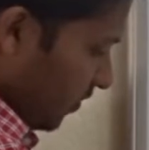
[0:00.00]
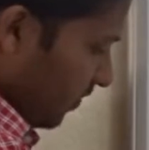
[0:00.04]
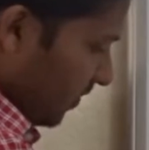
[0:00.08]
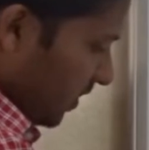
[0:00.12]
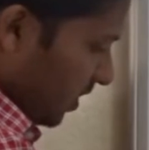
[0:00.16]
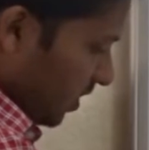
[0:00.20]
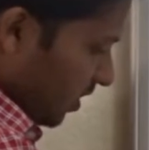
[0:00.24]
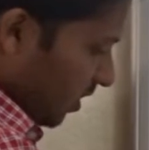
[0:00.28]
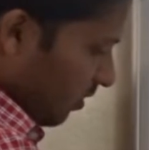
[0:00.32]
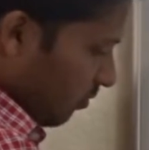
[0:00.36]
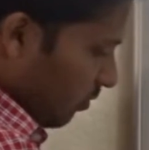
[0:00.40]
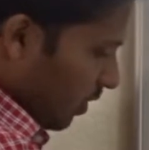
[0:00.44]

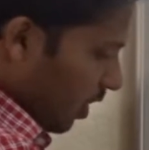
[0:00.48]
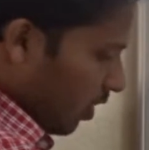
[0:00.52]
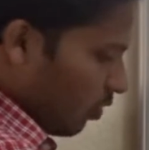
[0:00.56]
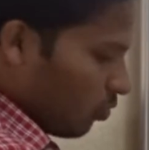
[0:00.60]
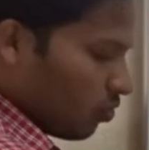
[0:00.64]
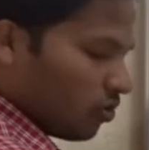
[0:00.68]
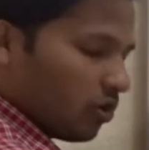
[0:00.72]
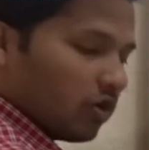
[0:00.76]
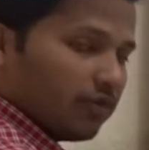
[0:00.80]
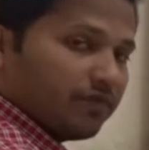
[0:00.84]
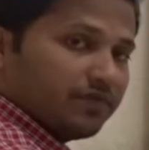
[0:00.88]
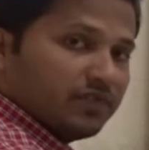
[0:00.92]
We come
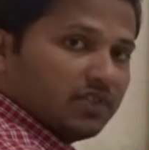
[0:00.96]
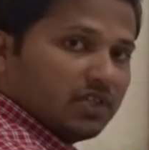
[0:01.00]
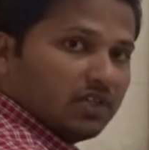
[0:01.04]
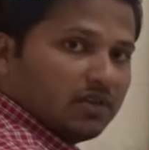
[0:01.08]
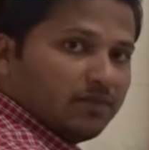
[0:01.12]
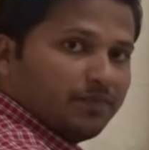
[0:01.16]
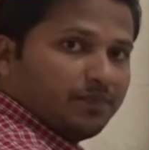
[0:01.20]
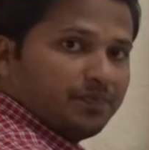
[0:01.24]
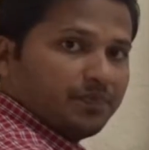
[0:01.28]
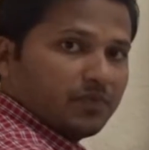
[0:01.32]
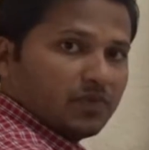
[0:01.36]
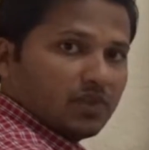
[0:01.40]
out of
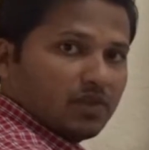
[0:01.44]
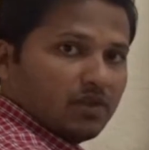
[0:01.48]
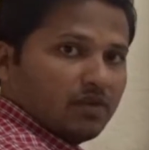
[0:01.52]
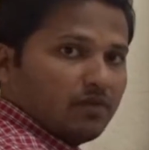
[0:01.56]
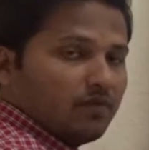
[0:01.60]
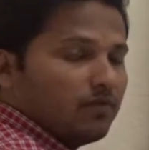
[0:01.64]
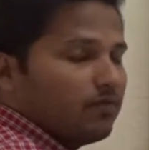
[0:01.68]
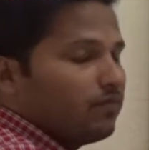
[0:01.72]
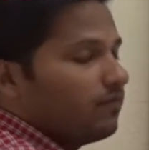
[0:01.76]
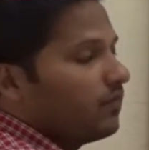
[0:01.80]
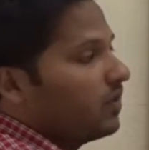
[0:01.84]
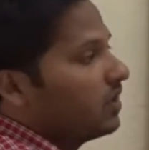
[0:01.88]
the
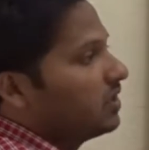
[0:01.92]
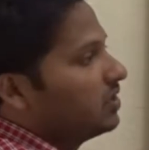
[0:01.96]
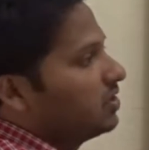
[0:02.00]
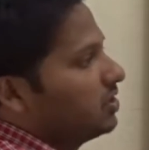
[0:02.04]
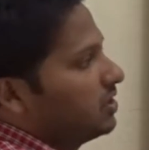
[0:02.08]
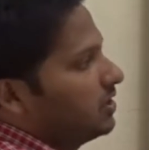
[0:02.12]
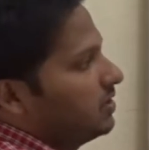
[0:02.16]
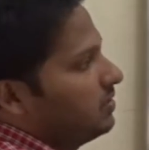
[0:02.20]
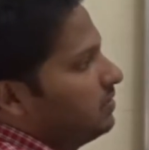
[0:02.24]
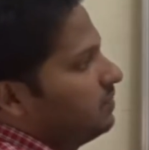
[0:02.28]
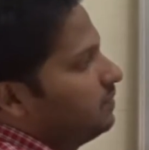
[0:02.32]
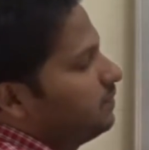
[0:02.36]

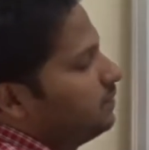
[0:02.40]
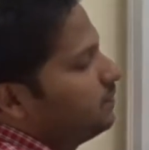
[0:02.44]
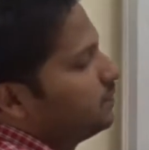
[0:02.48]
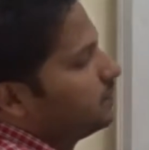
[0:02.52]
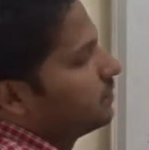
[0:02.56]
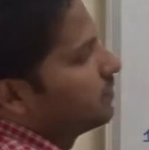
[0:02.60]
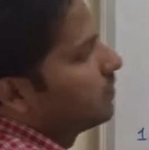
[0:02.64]
function.